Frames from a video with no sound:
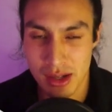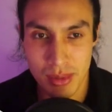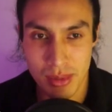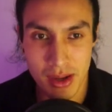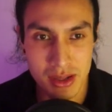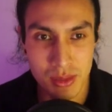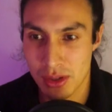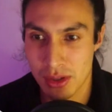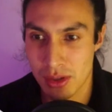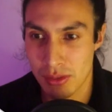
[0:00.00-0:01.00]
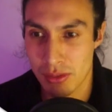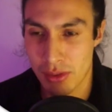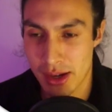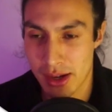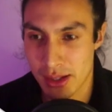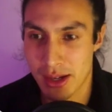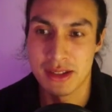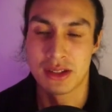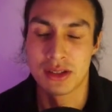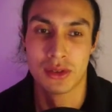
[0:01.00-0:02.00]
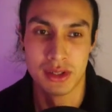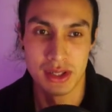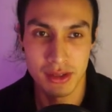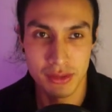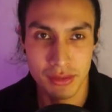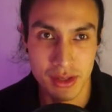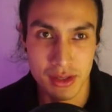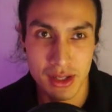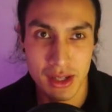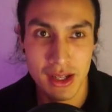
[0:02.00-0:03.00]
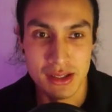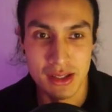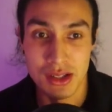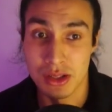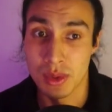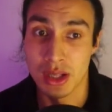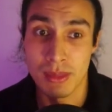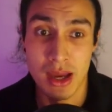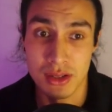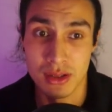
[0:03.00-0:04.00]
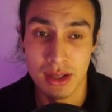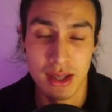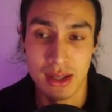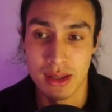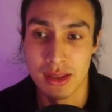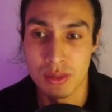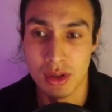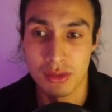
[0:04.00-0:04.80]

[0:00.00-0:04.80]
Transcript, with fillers: we're just going to write a list of all the different stages we can imagine in this workflow.